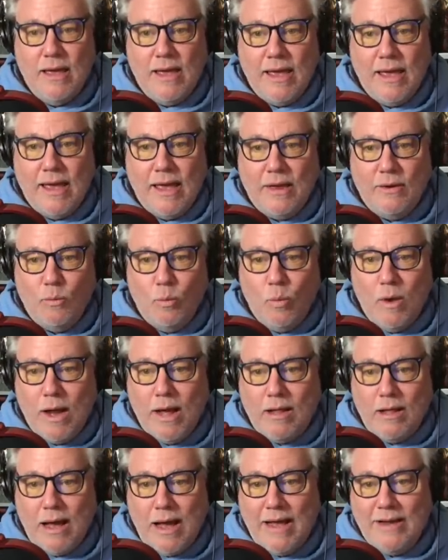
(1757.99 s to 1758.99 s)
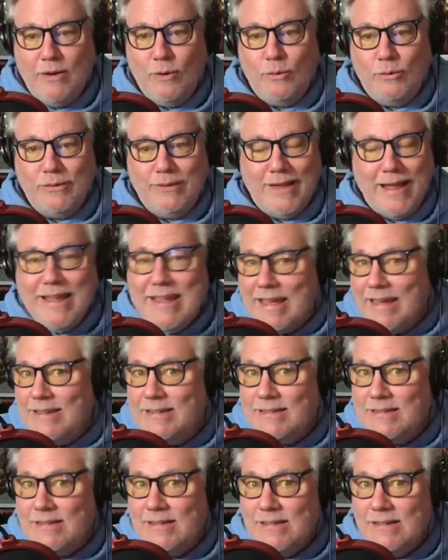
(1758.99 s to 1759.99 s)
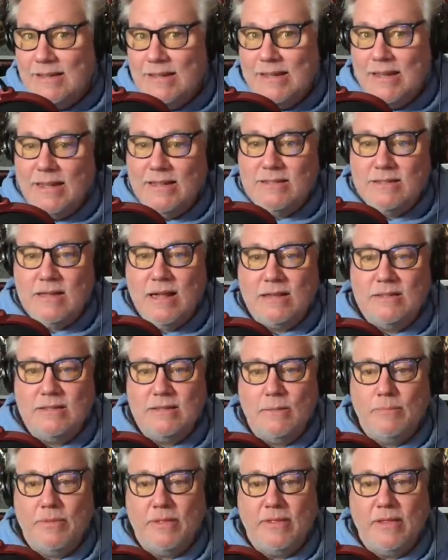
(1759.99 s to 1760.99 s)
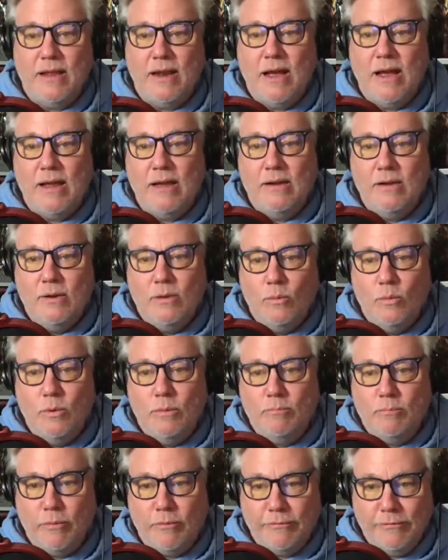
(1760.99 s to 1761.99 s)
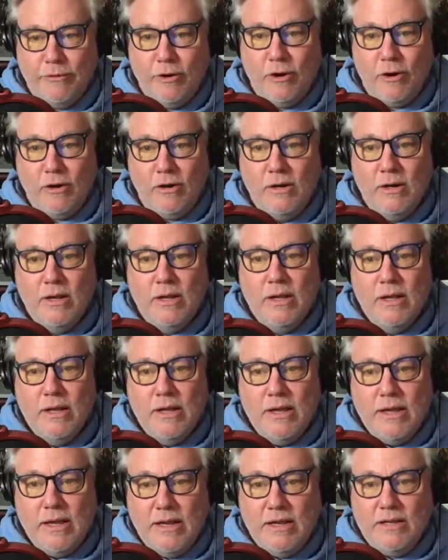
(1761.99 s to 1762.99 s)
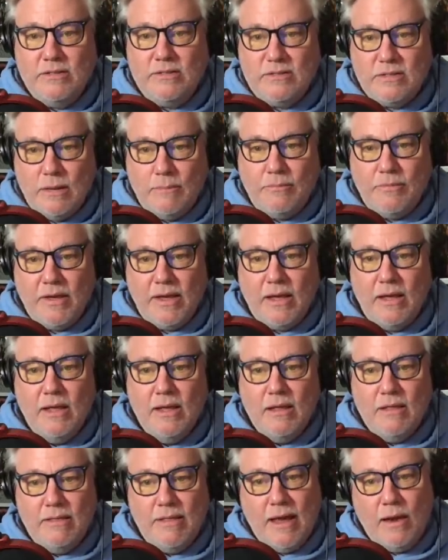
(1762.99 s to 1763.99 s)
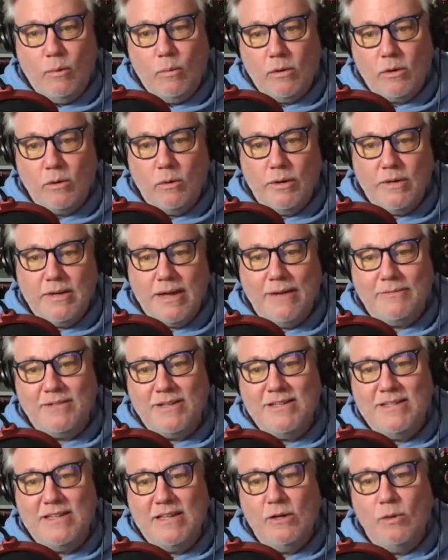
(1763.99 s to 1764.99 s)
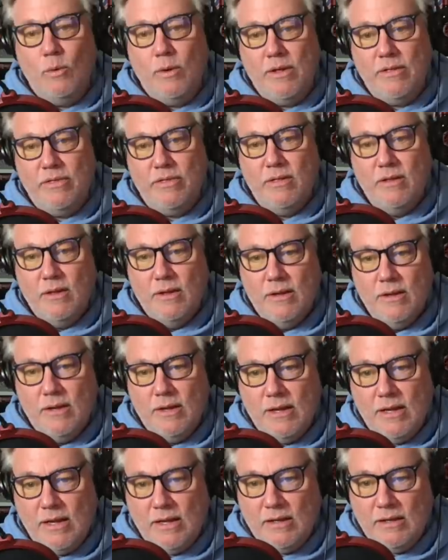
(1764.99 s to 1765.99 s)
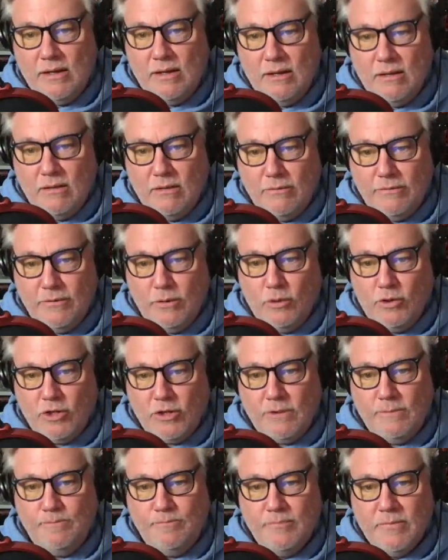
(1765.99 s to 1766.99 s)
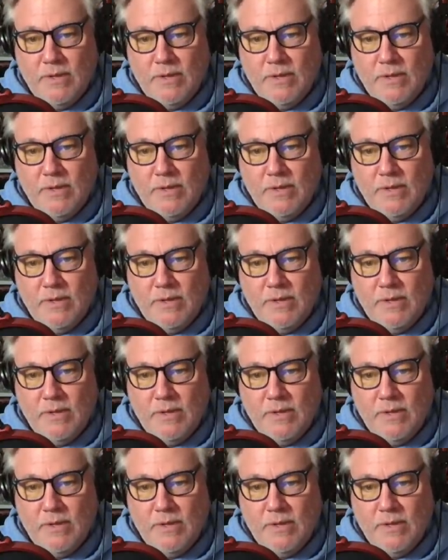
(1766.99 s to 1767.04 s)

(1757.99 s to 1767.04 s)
And while I don't like it, it's not something that I would prefer. It is something that we're going to have to deal with in the future.